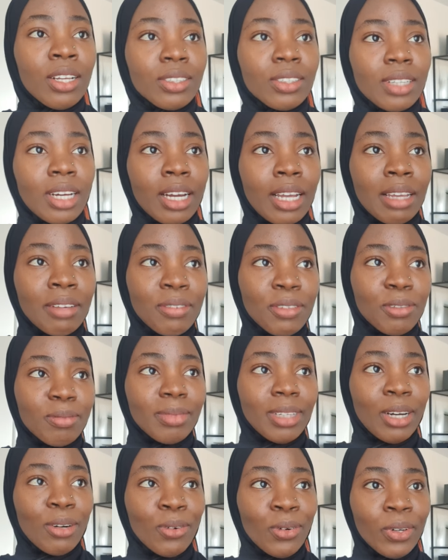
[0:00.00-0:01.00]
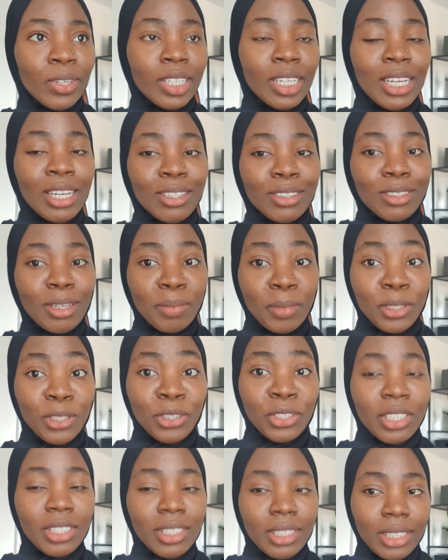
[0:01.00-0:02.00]
So I filmed that one. So I'm going to
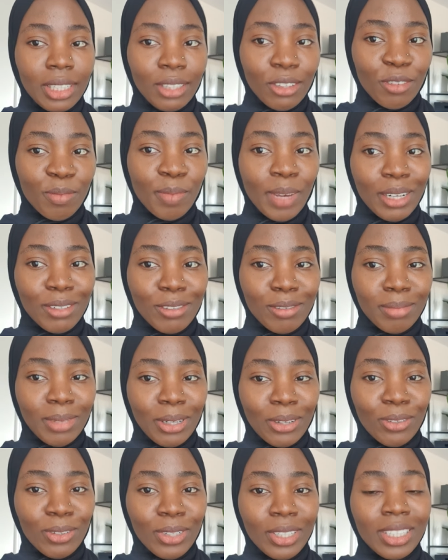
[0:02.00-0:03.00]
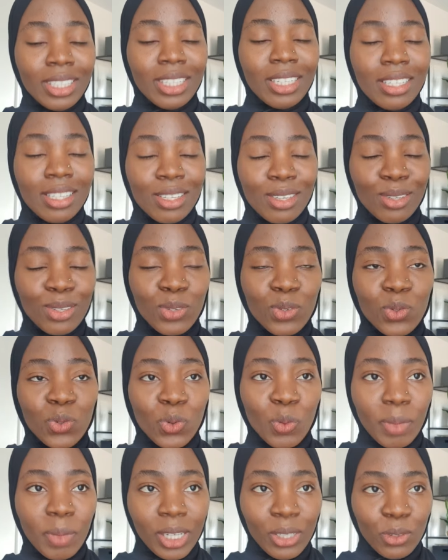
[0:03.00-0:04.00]
show you the state of my room now. It is
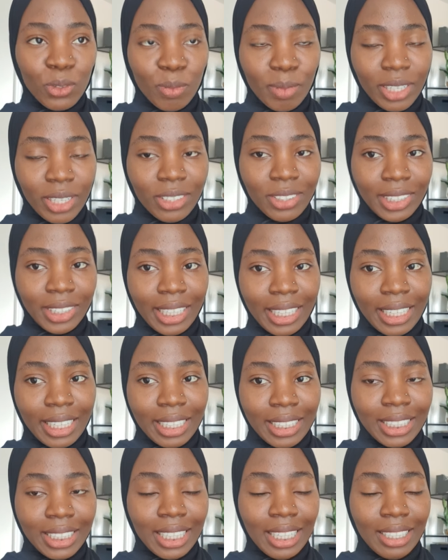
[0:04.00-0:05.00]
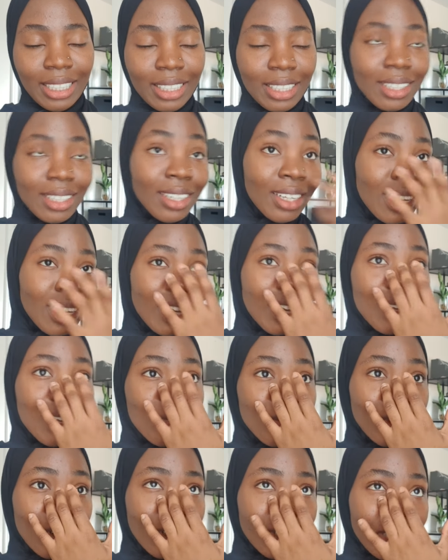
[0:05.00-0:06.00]
super, super disorganized. Like,
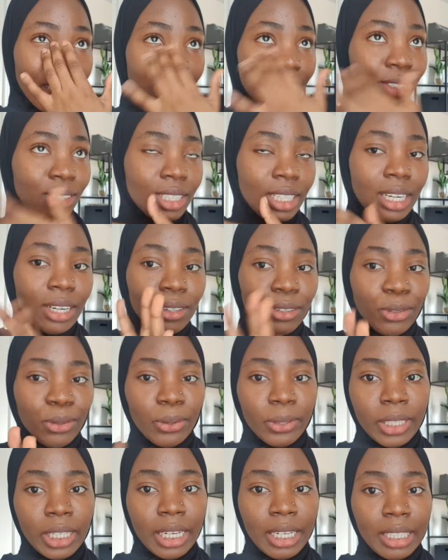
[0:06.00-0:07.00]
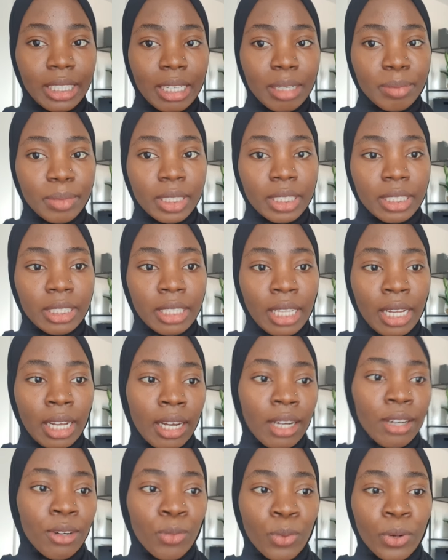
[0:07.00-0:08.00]
because I had to take out all the items
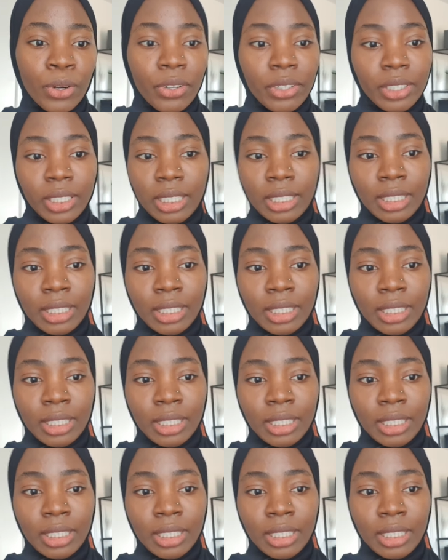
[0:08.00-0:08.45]
that were already